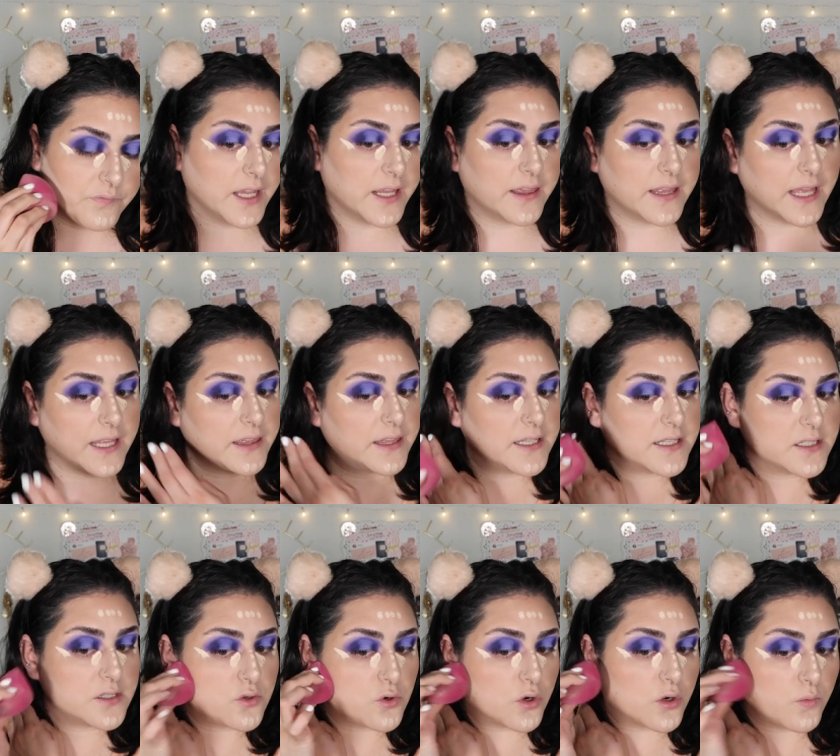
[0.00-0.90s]
and that
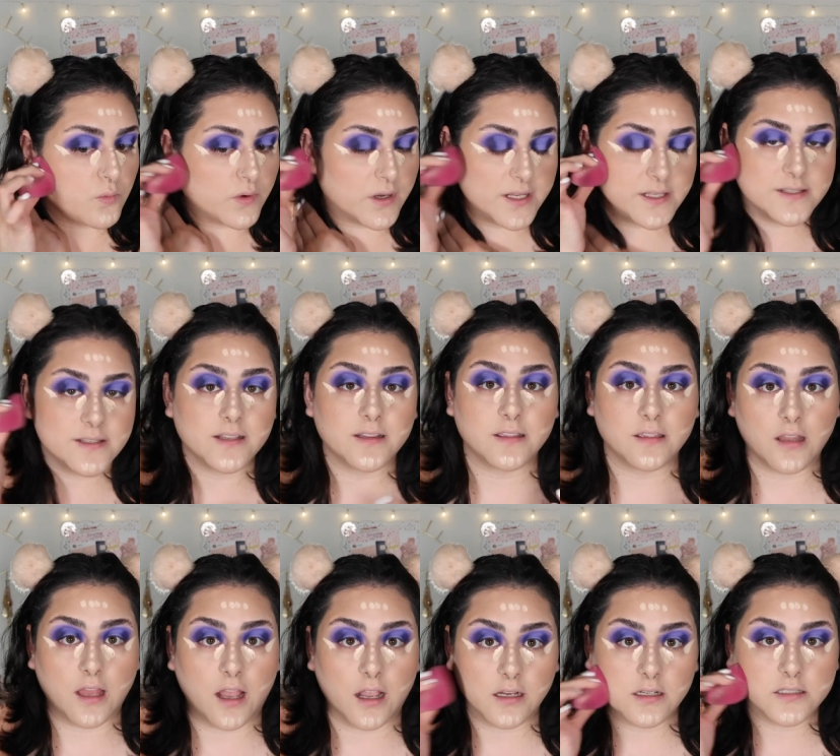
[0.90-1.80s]
this door was
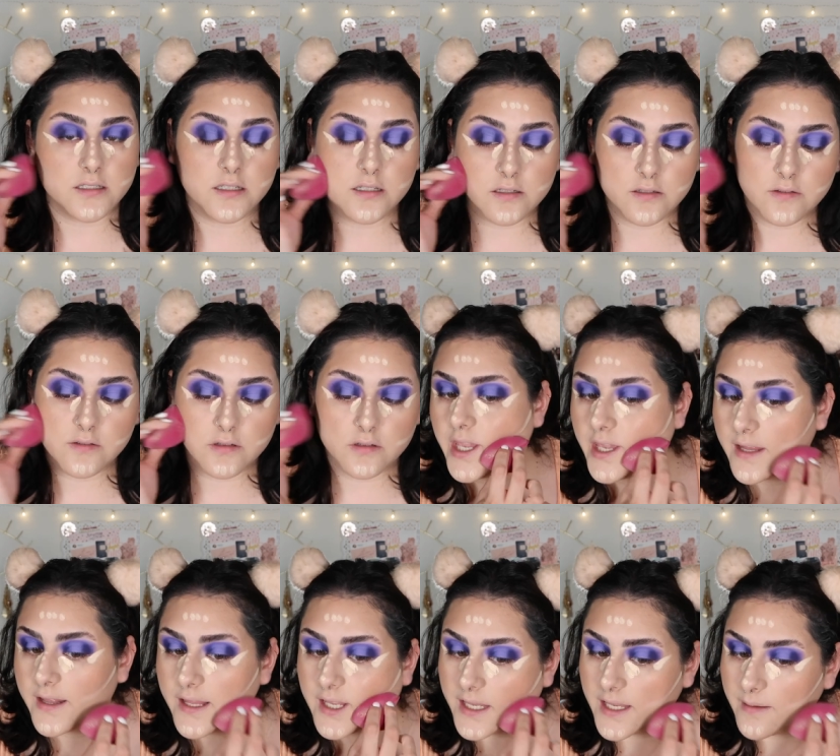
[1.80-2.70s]
locked.
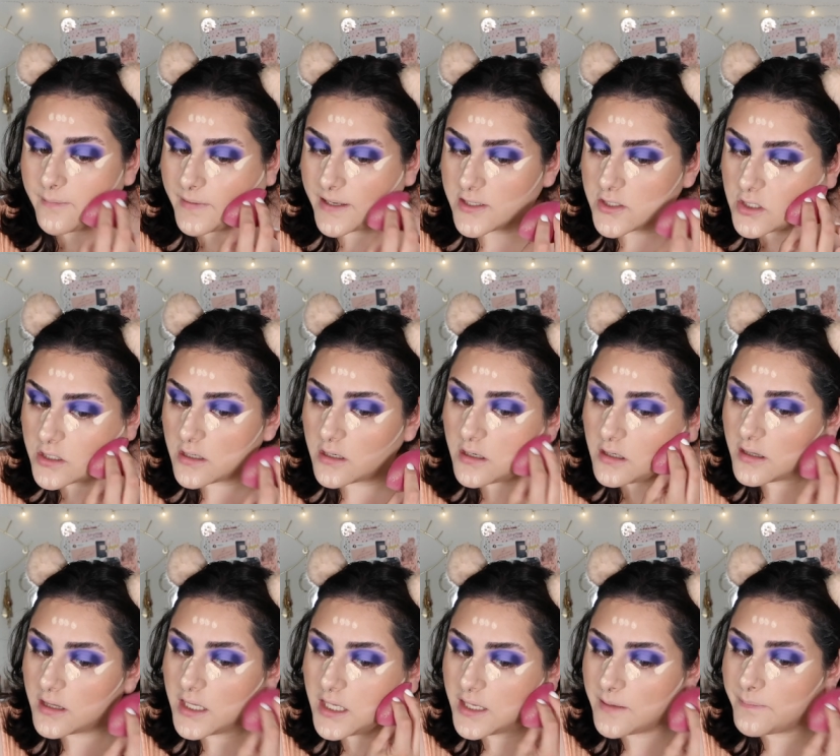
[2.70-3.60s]
And like I
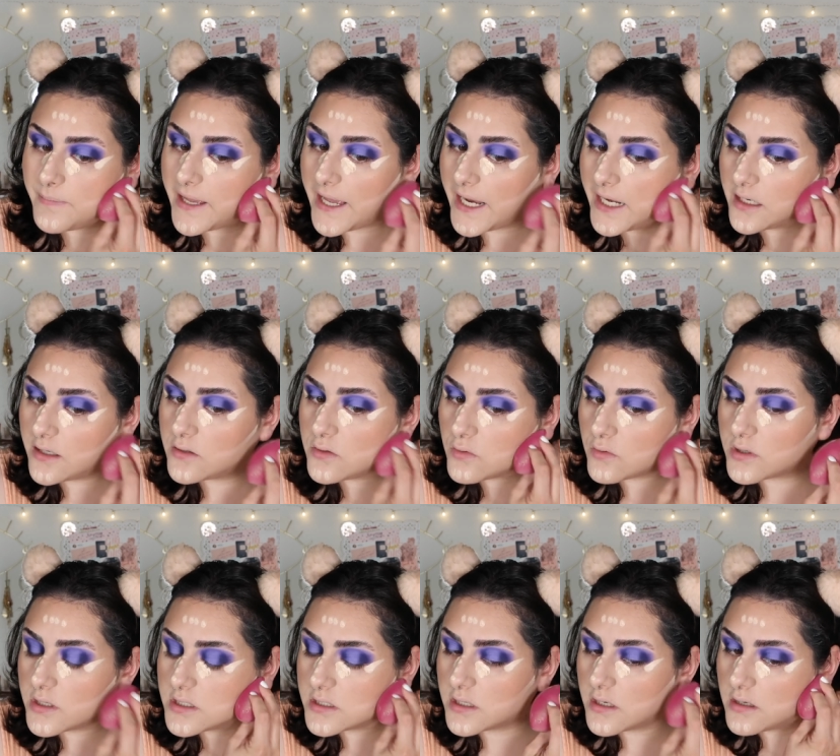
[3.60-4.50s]
mentioned, the patio
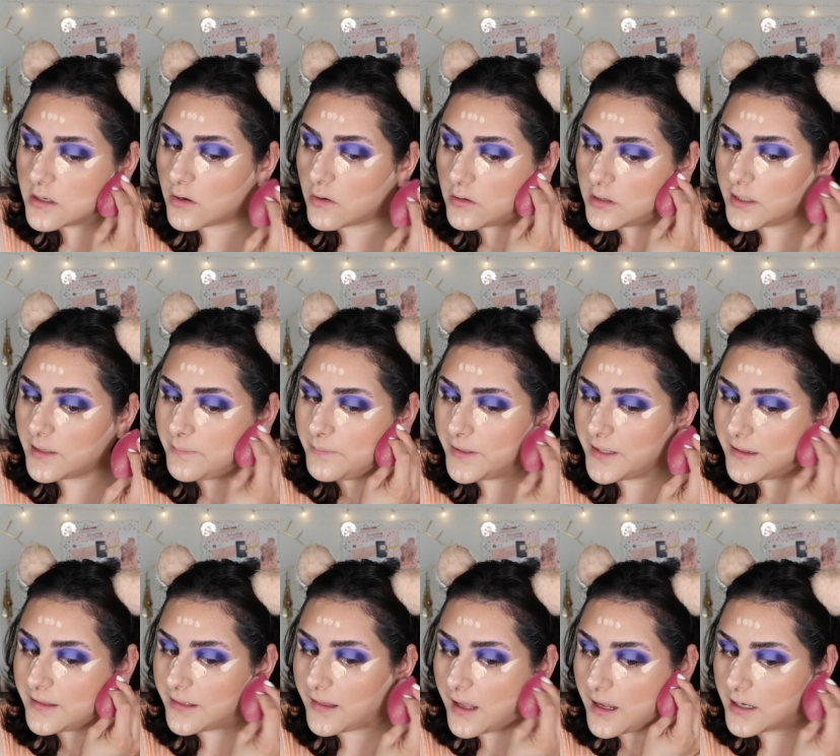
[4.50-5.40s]
doors could only be
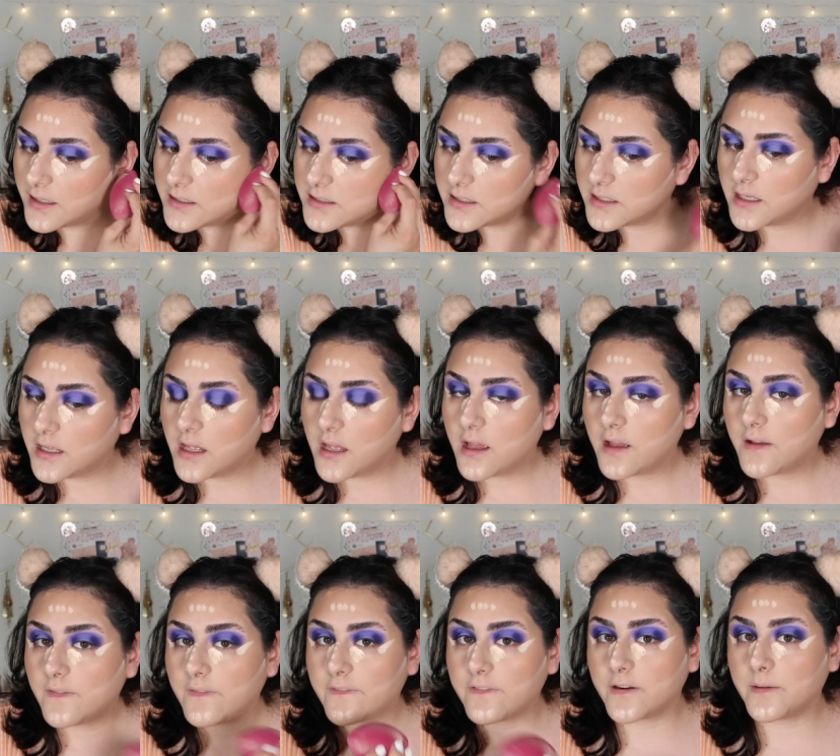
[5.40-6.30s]
locked
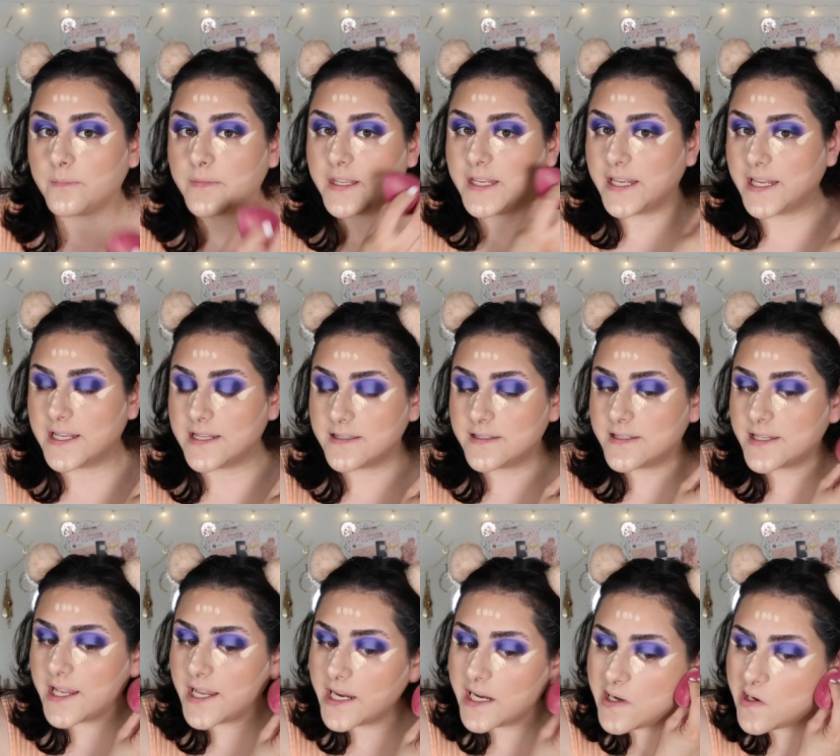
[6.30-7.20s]
from the
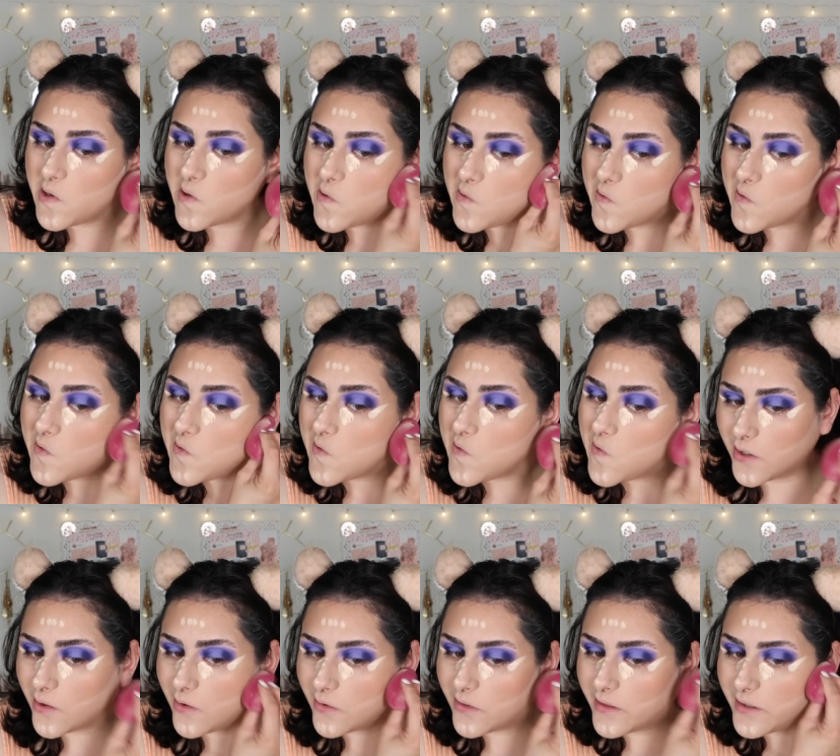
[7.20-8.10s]
inside.
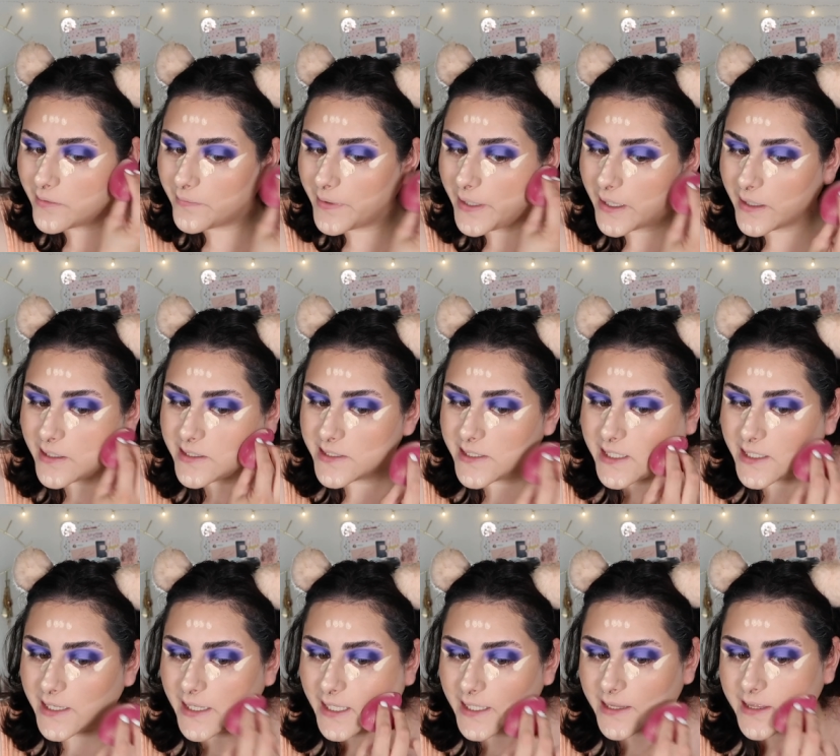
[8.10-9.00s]
So the parents
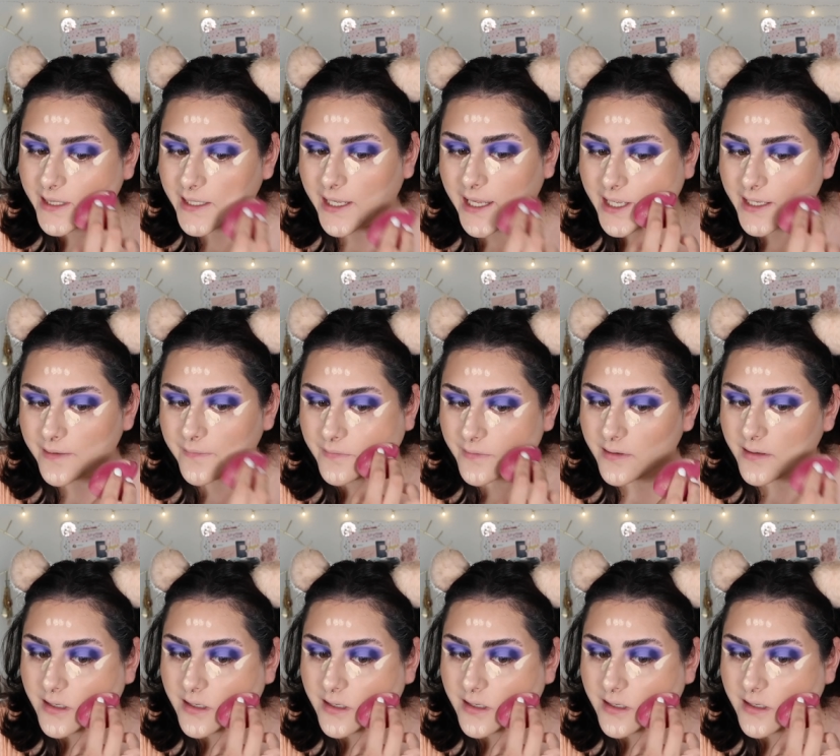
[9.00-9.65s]
did let that,